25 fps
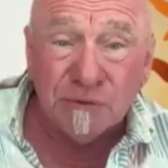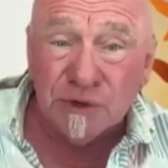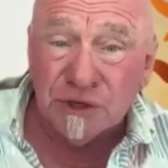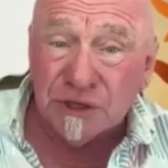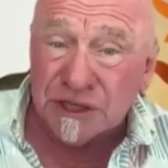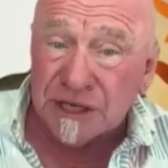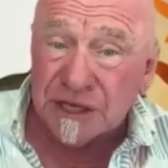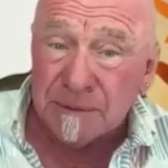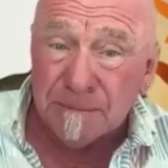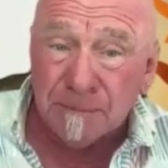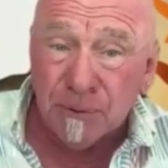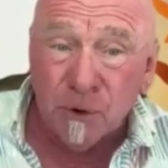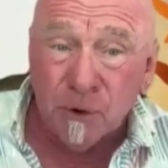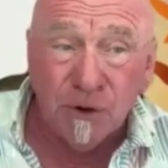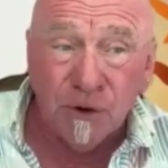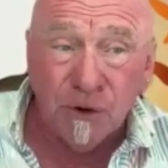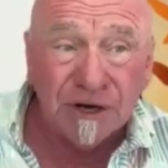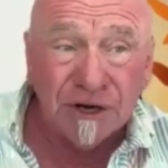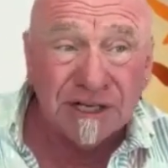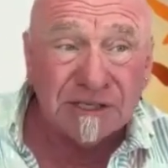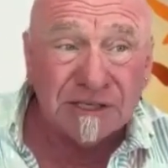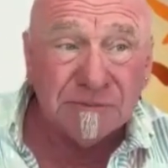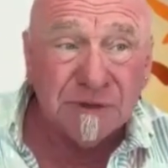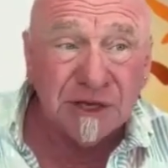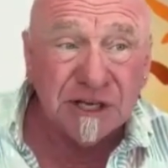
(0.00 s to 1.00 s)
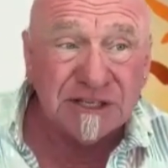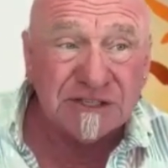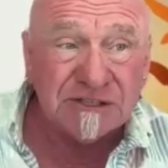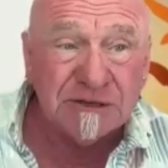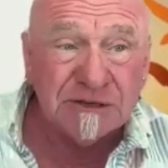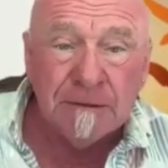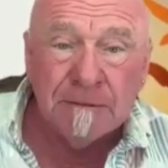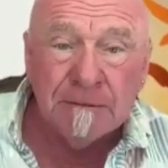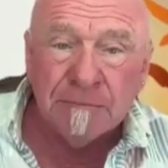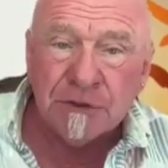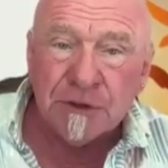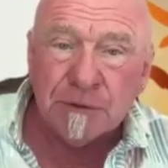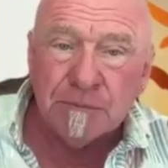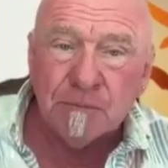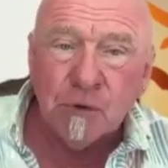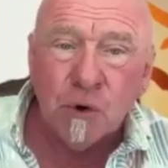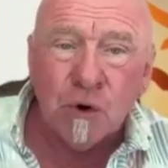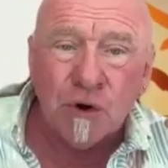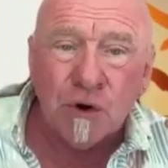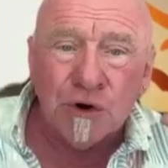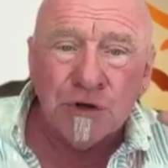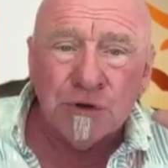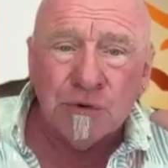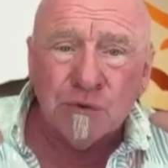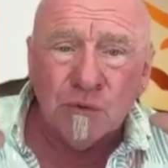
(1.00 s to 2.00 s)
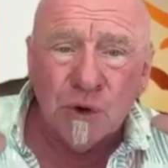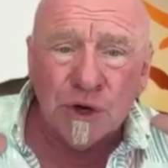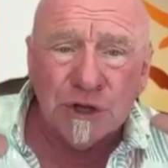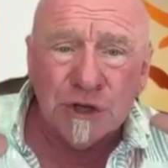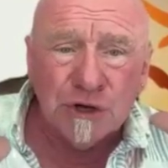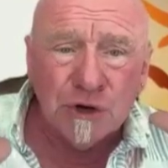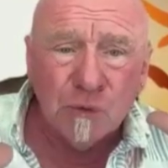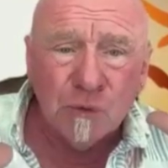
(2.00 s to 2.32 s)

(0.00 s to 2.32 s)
really important is because the more when